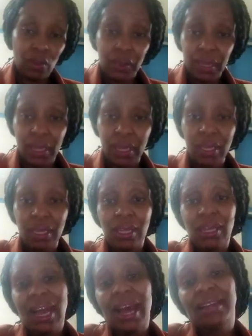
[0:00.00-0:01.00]
Okay,
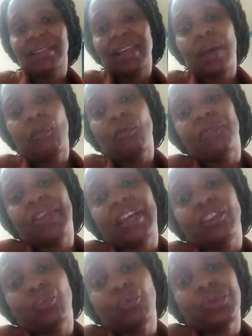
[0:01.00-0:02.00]
and some of
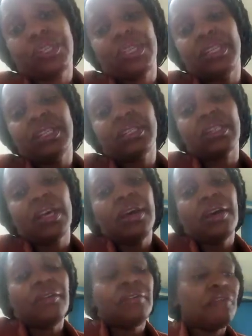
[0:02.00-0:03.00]
their duties
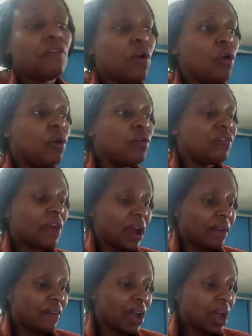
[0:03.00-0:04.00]
revolve
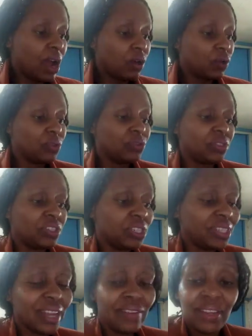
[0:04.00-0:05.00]
around
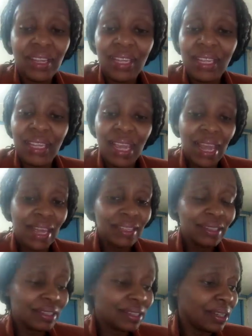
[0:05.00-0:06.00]
registering
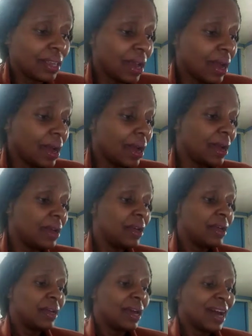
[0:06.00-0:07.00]
guests,
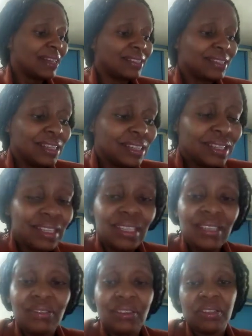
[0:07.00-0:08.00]
assist
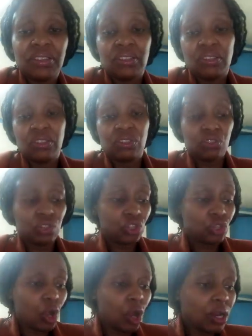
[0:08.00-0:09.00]
in
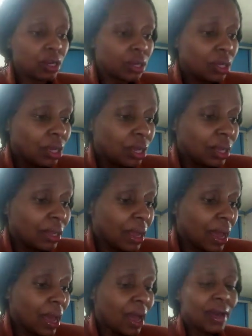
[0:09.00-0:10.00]
registration,
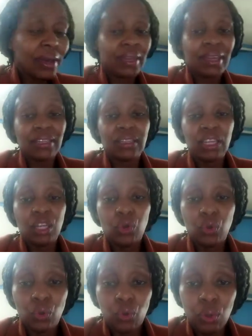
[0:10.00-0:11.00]
getting
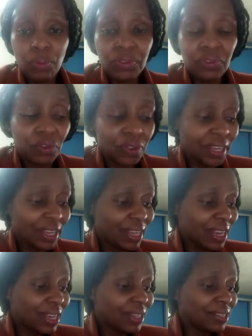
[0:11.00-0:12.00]
rooms for the
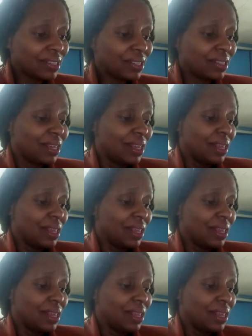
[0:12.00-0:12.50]
guests.